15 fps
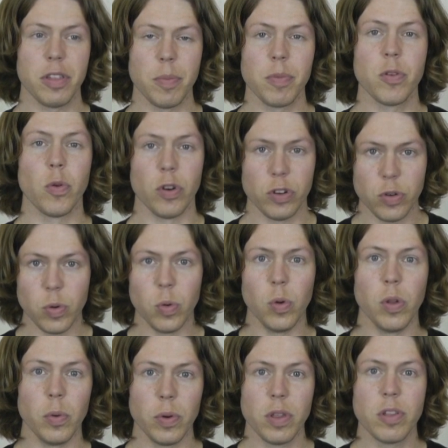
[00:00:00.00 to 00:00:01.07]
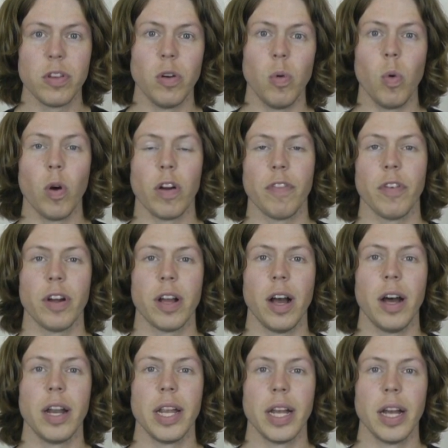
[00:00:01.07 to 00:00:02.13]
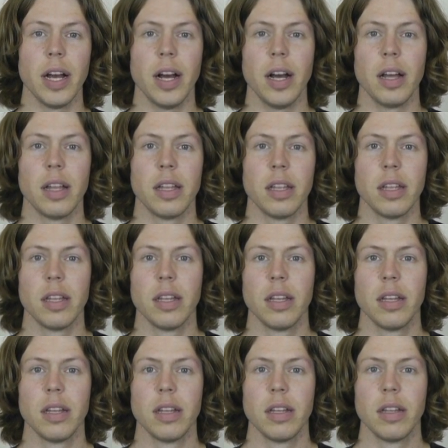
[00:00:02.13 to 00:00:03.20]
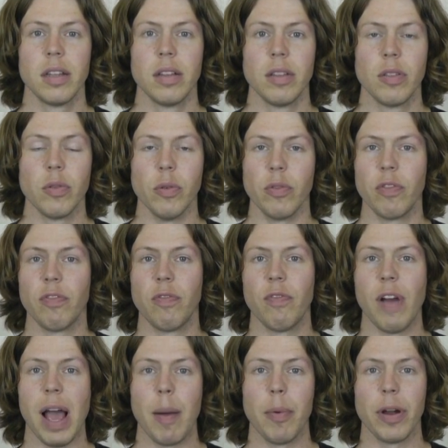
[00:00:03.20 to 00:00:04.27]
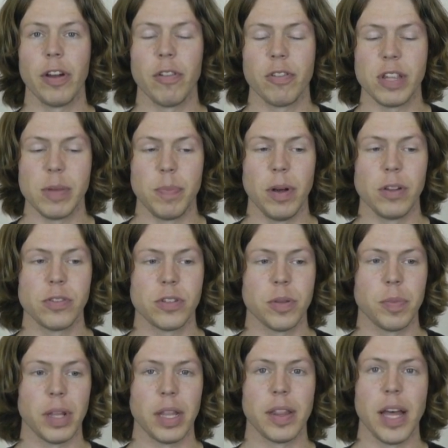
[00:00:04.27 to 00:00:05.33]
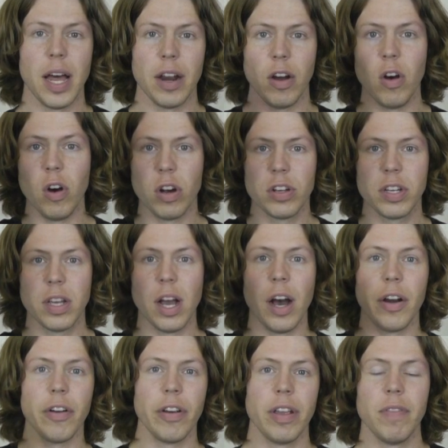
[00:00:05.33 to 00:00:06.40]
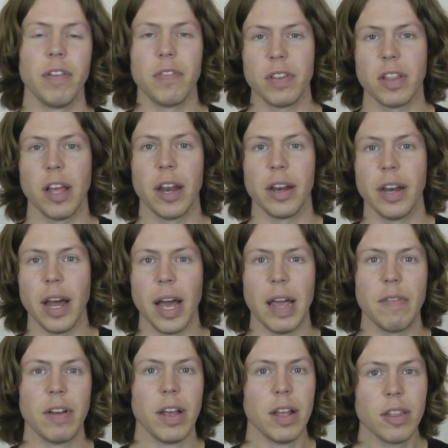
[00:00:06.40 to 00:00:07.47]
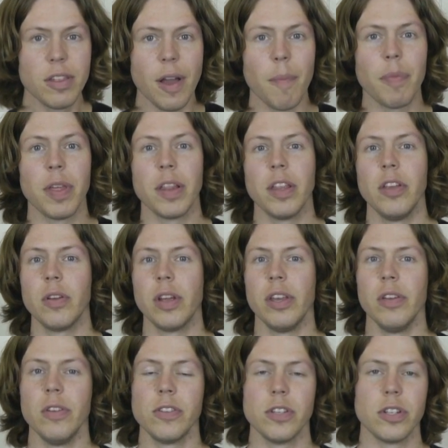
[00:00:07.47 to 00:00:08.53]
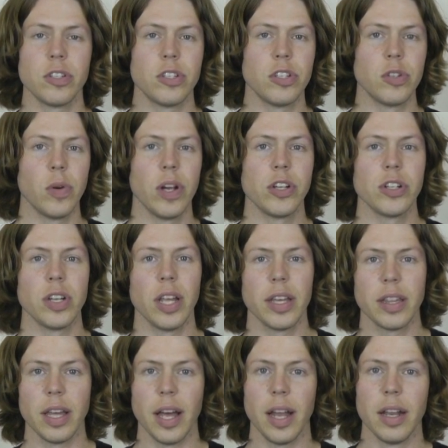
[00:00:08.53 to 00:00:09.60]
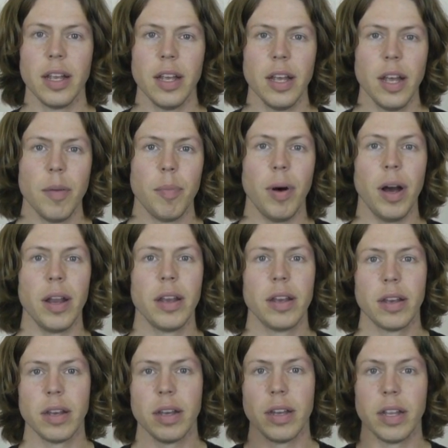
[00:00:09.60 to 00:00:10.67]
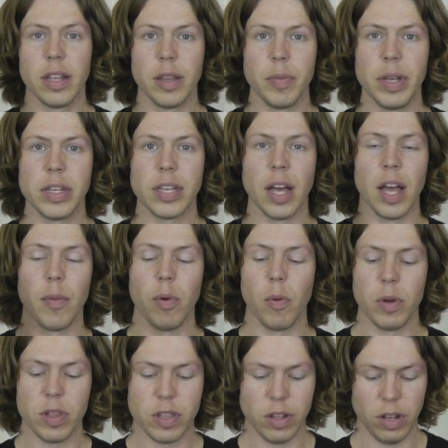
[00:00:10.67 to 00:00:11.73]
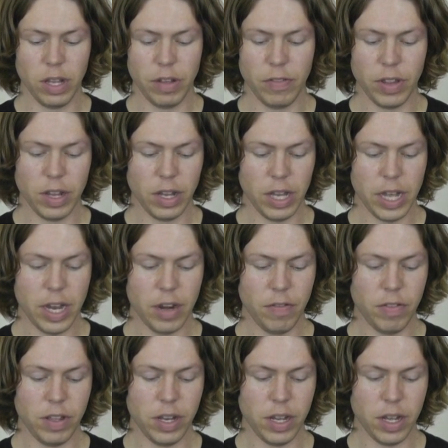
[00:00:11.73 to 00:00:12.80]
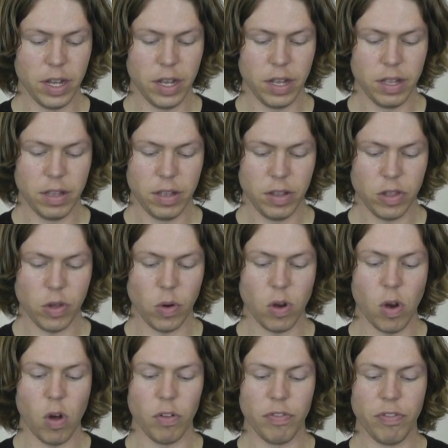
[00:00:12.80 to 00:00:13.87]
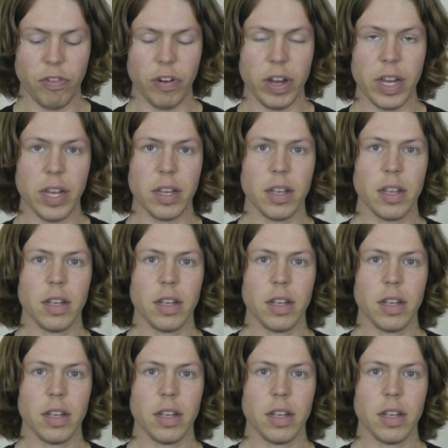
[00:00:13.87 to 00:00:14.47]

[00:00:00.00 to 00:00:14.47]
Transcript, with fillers: some sort of tool that would still work for cutting uh, through fabric or seatbelt or something like that, a hooked cutter, even if it's not a knife, something that you can use in a situation like that. But in the meantime, while we still live in the land of the uh, so-called free,